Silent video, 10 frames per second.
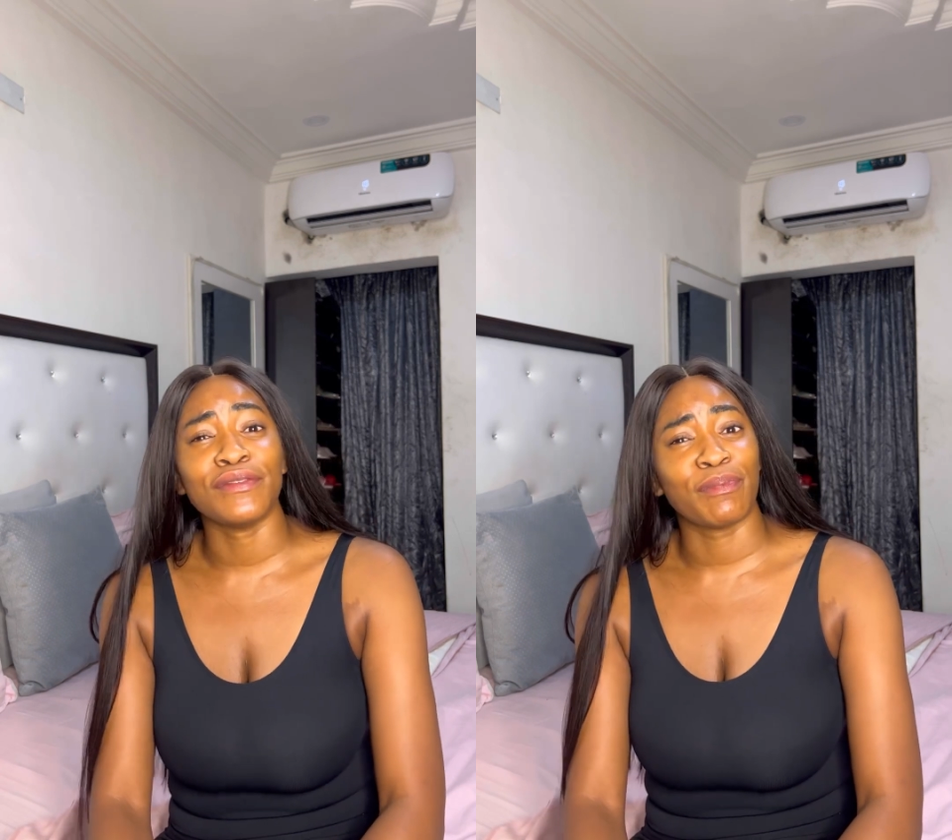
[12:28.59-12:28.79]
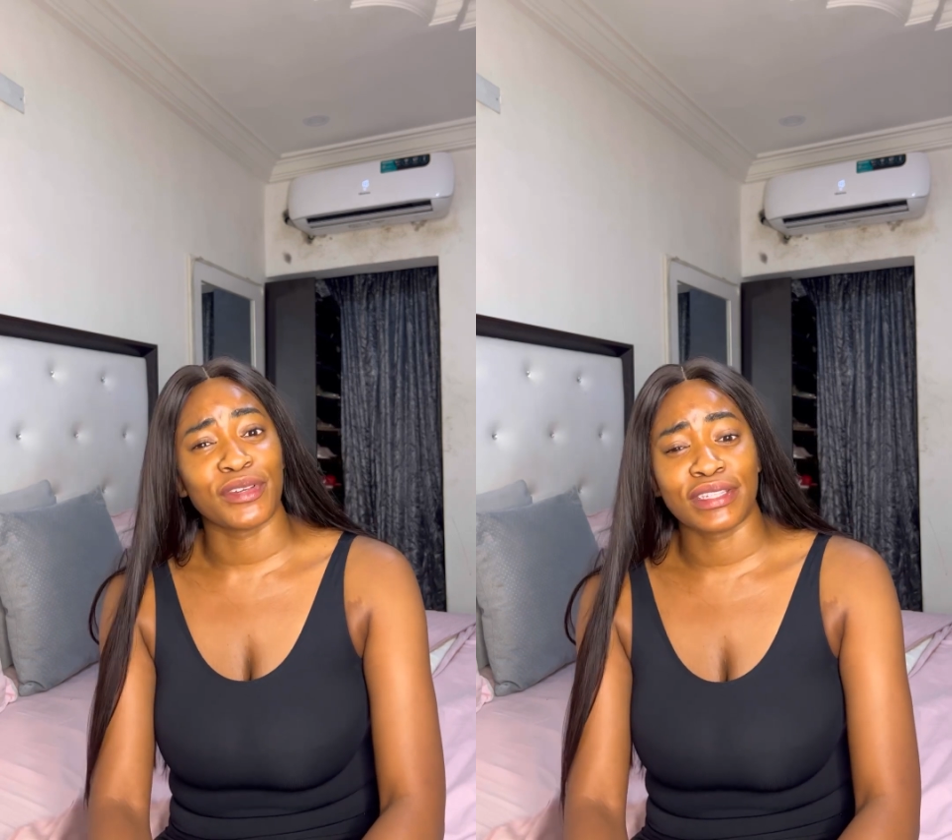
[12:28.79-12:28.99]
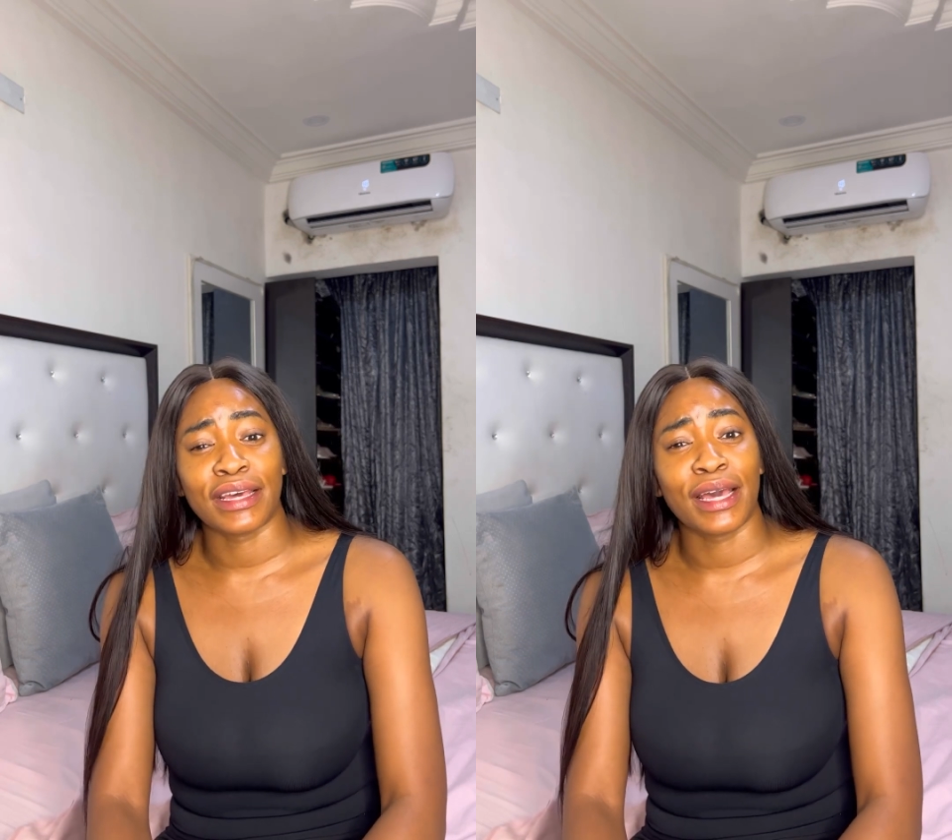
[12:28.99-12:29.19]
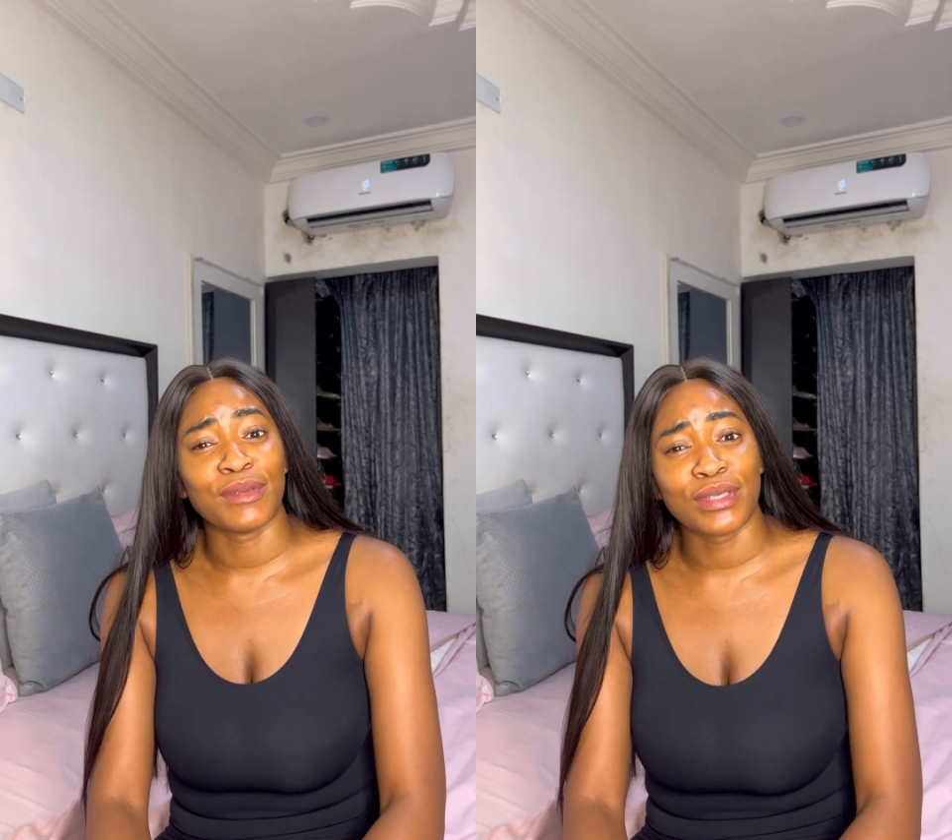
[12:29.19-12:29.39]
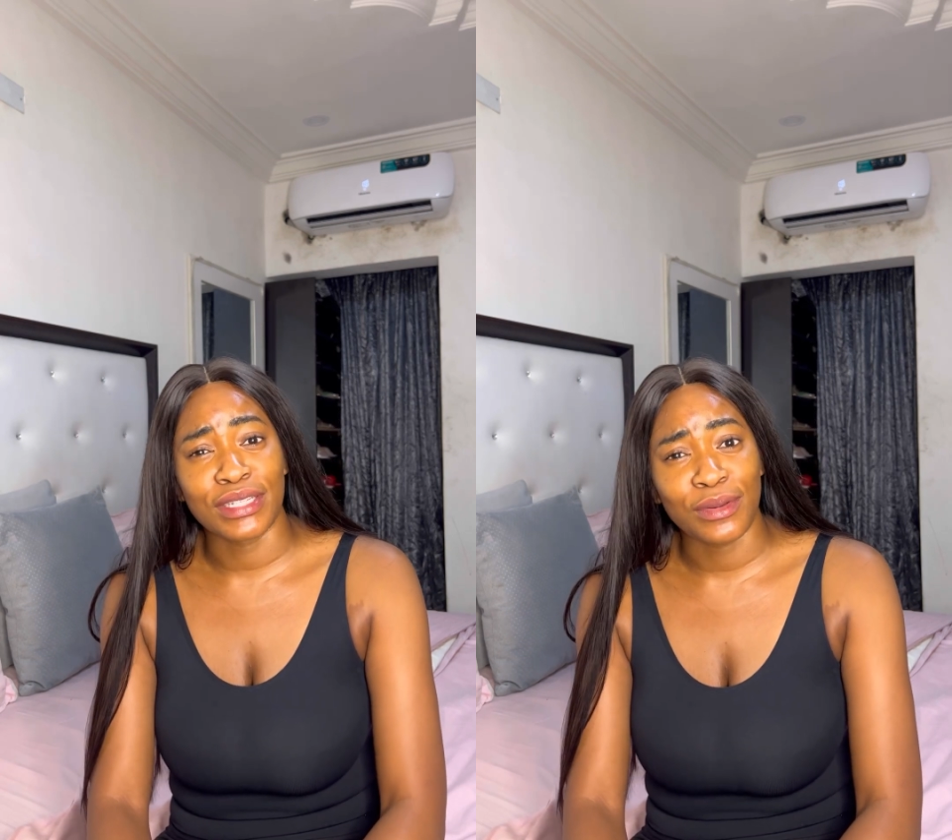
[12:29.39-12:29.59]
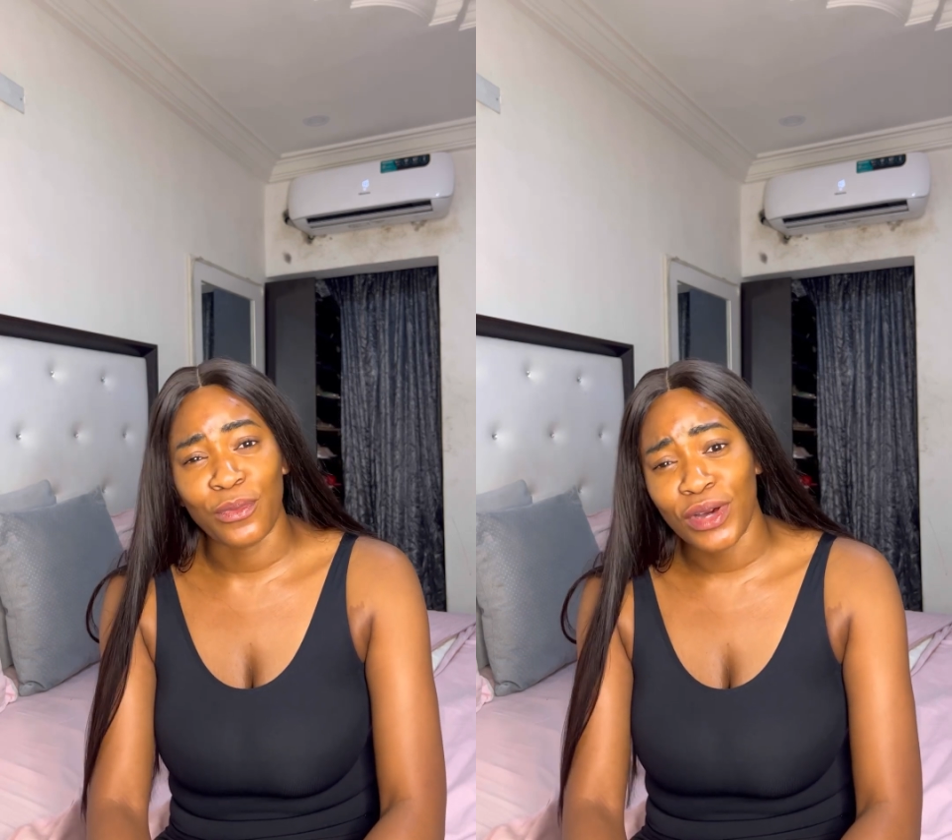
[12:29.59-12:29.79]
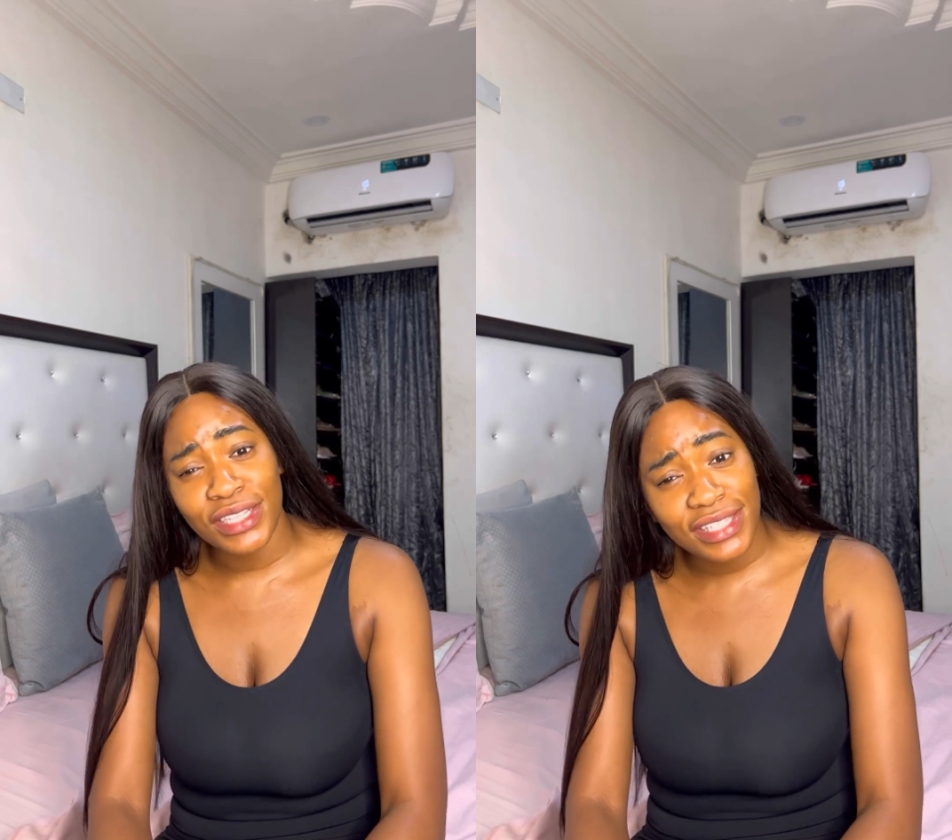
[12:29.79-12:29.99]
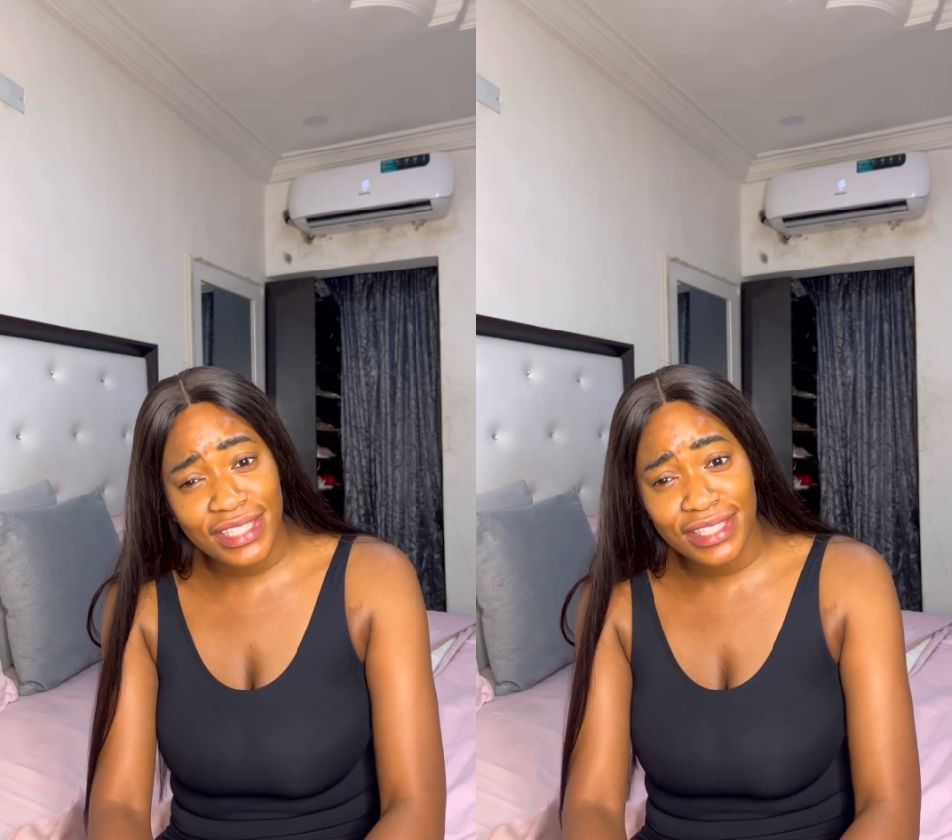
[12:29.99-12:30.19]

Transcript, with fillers: person i am today what